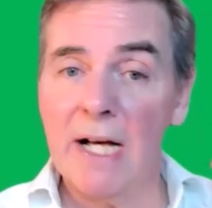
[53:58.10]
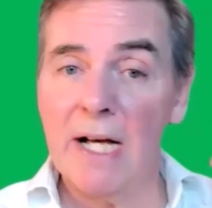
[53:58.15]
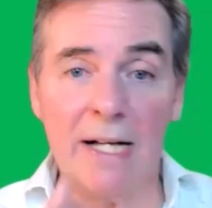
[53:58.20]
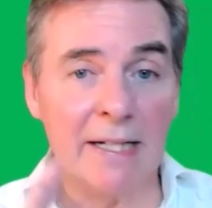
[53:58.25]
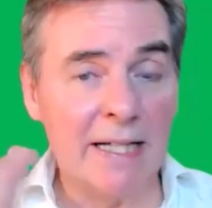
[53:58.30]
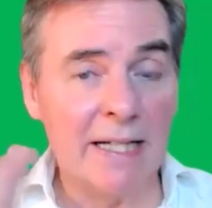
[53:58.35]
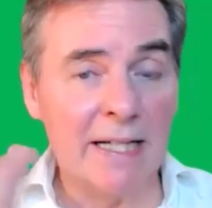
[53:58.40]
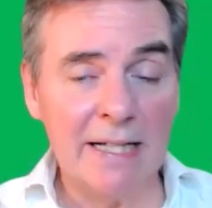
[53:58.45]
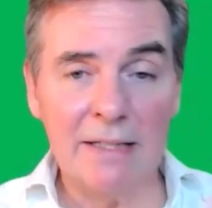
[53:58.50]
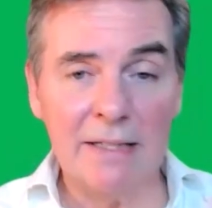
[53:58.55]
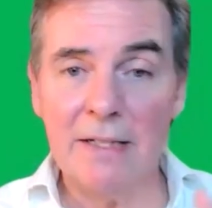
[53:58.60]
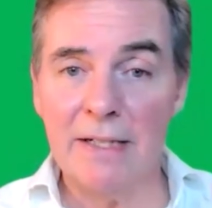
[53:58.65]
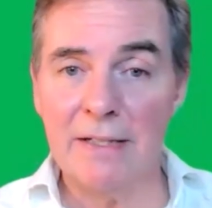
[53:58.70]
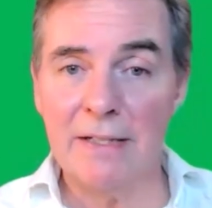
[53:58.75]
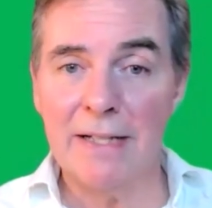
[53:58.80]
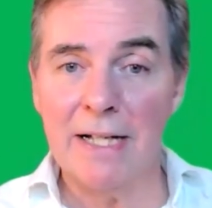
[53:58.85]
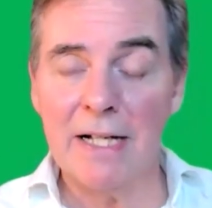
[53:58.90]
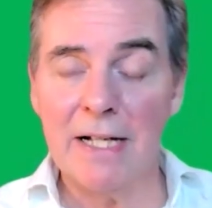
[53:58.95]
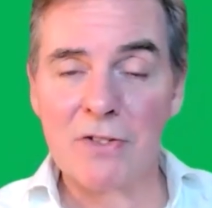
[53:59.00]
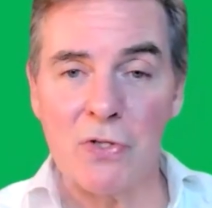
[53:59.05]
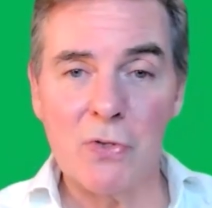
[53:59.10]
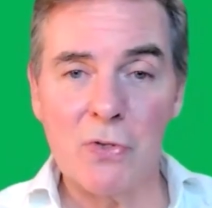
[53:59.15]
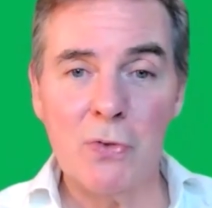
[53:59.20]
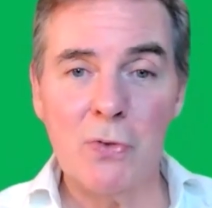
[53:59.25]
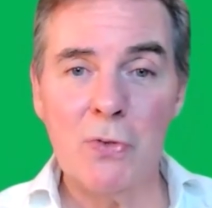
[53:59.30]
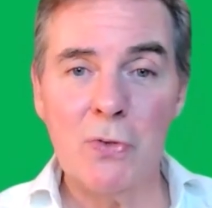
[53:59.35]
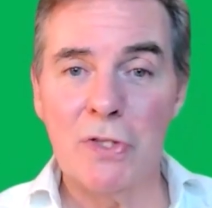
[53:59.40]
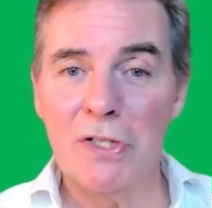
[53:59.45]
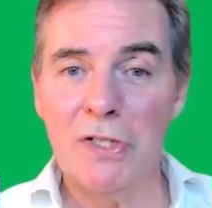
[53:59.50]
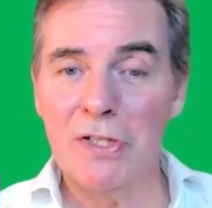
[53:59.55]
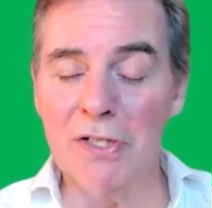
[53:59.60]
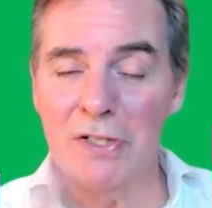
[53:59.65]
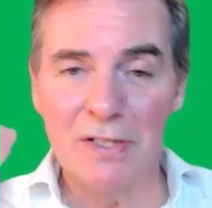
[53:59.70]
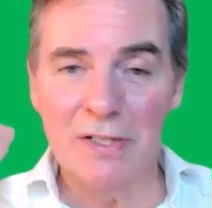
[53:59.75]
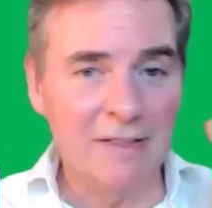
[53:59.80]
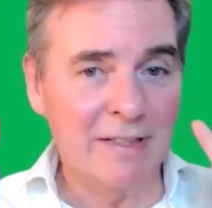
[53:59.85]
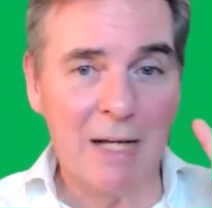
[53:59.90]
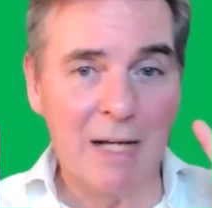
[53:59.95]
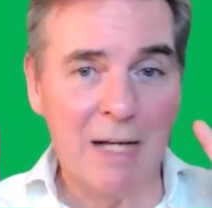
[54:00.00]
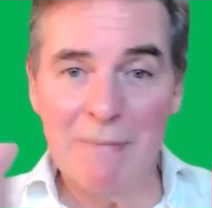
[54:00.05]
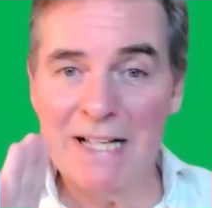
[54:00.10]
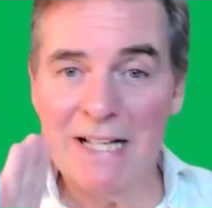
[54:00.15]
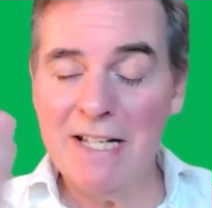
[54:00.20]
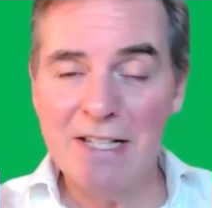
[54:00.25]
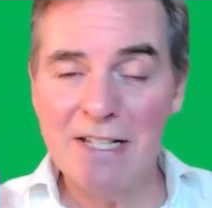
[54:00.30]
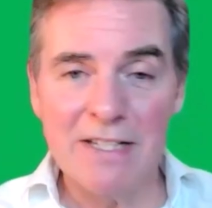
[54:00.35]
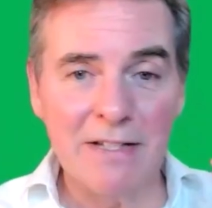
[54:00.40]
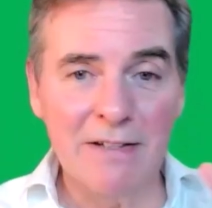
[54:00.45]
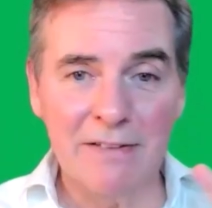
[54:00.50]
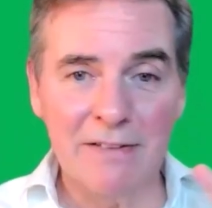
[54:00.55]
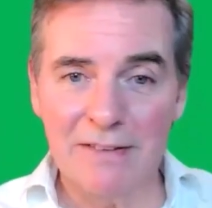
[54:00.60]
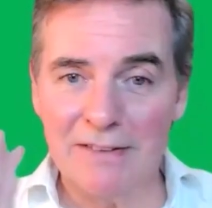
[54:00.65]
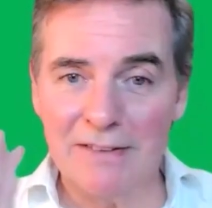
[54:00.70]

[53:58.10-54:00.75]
that again there are many